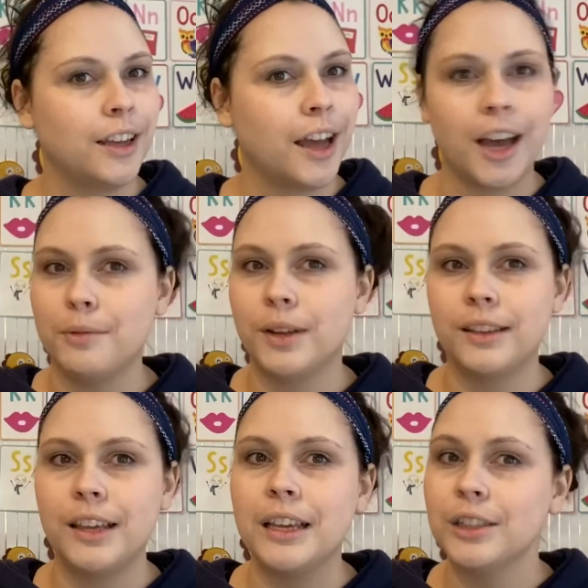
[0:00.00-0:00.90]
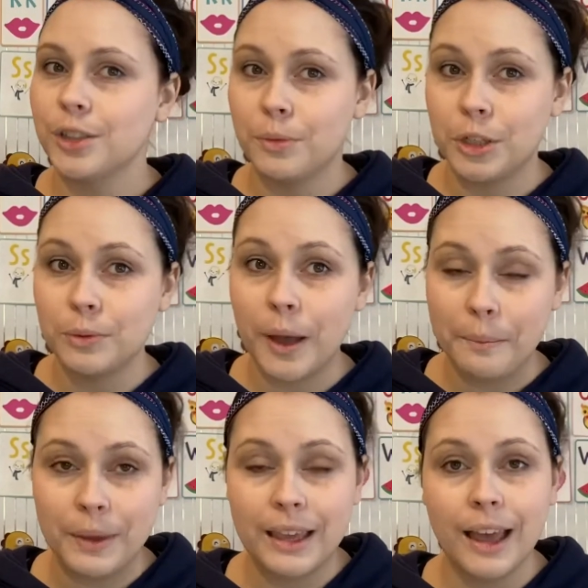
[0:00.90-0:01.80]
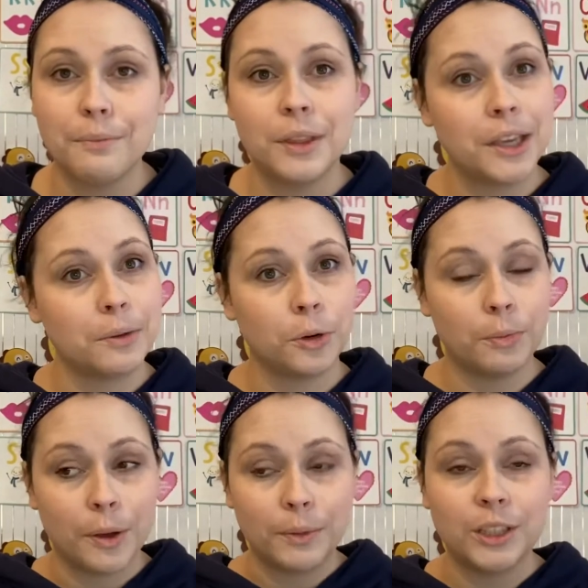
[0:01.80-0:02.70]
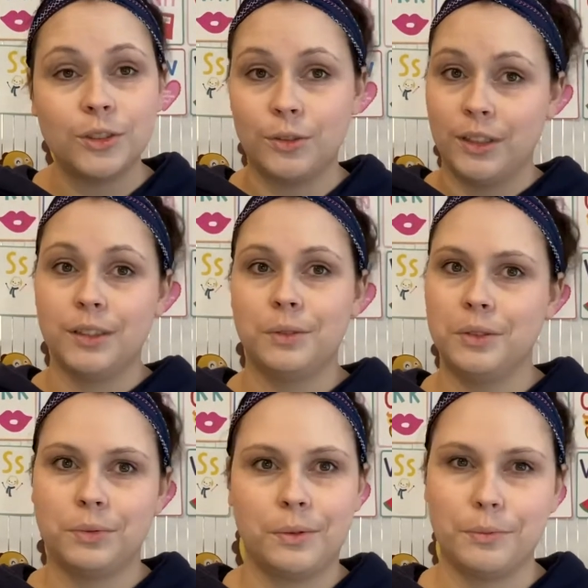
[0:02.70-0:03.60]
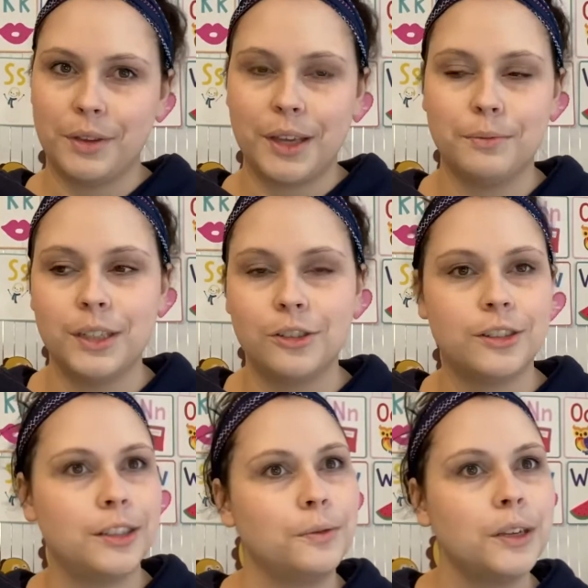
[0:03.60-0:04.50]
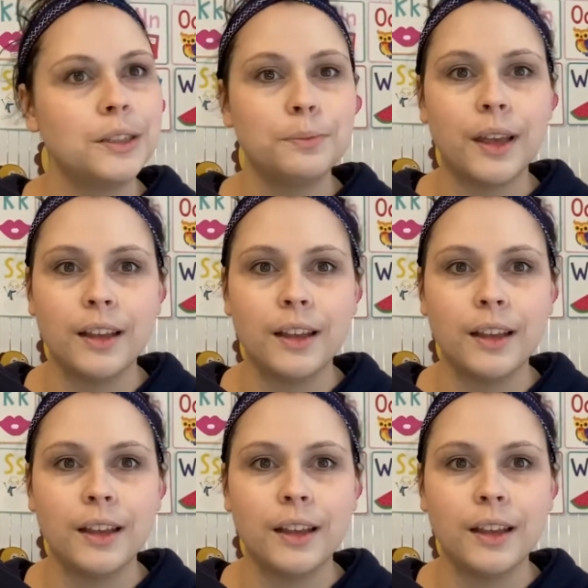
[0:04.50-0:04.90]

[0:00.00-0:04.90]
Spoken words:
I'm not thinking so much about me. I'm thinking more about my students, which is why we became teachers anyways. But